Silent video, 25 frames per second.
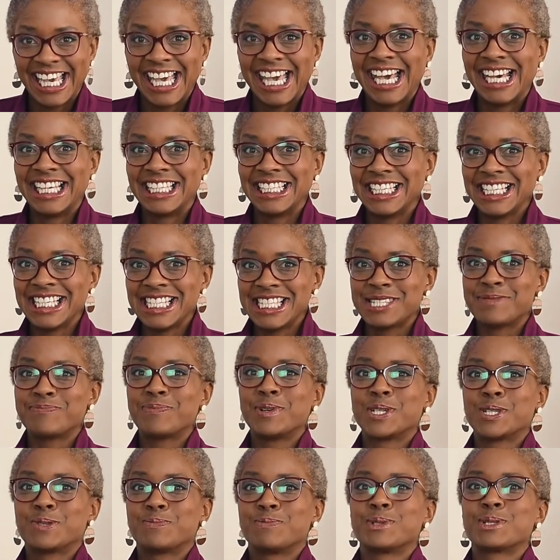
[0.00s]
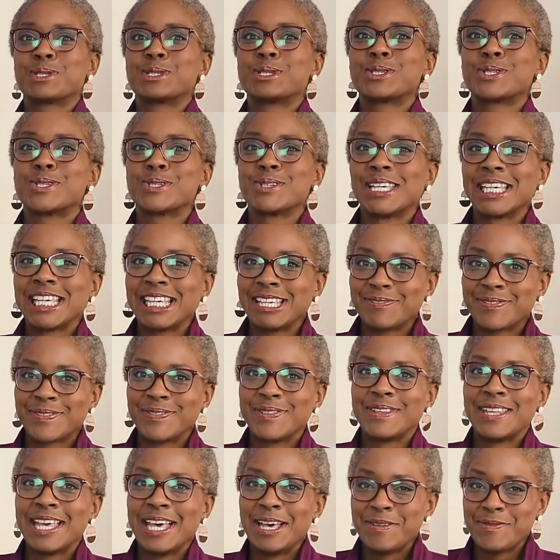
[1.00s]
And it is possible to do
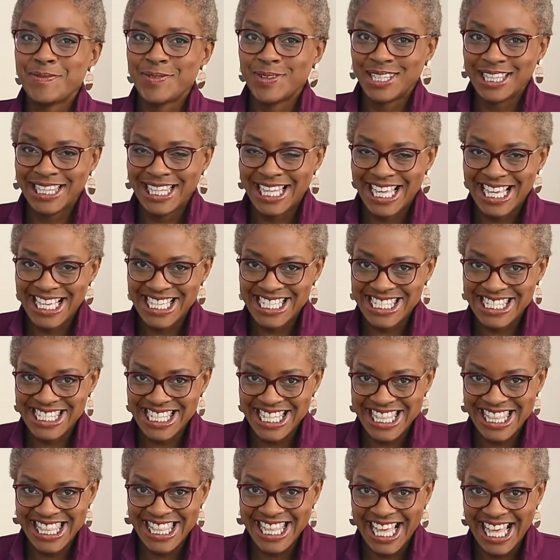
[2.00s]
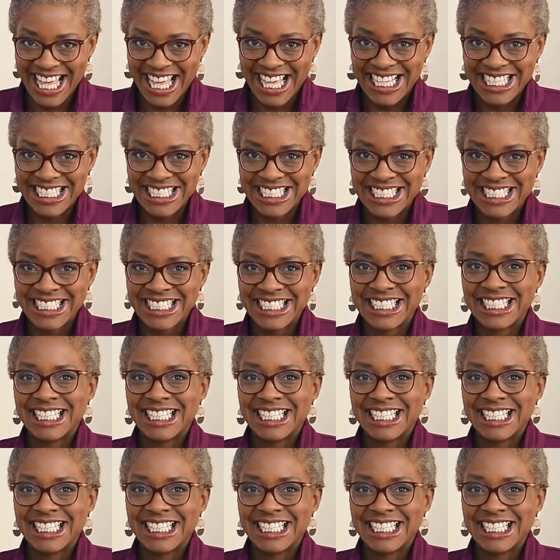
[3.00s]
even for less than that.